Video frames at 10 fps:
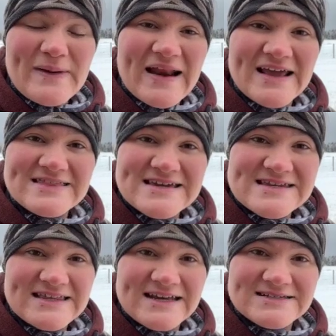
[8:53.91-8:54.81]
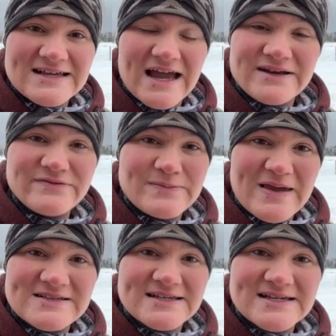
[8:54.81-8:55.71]
But I think that is kind of the
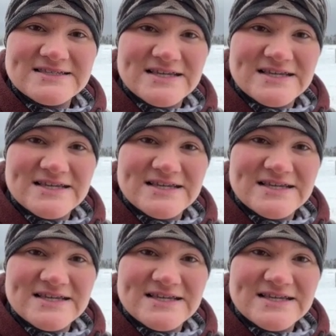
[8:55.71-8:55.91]
basics.